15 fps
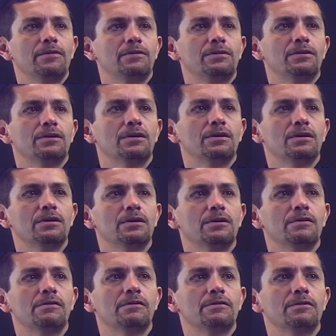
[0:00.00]

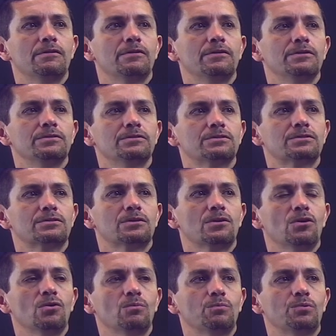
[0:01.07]
the
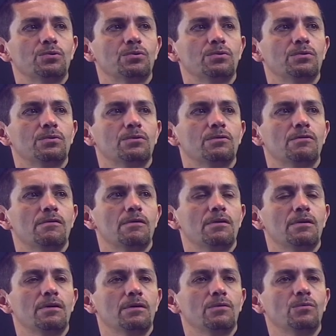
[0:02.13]
slope,
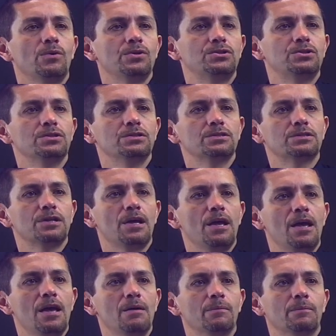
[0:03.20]
which is
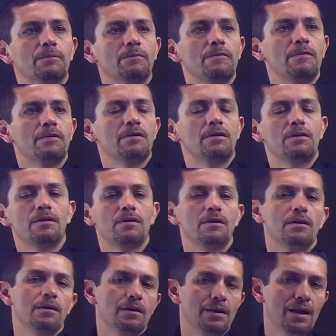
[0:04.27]
m.
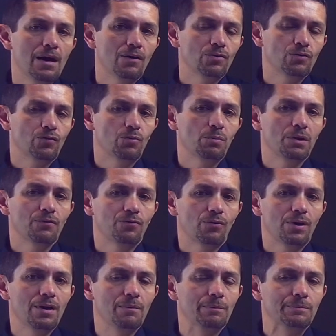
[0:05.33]
Now the formula for
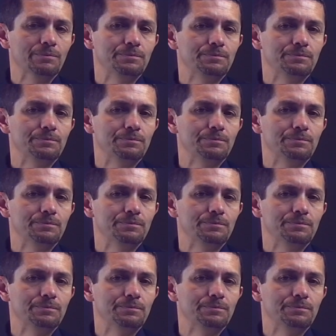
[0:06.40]
m: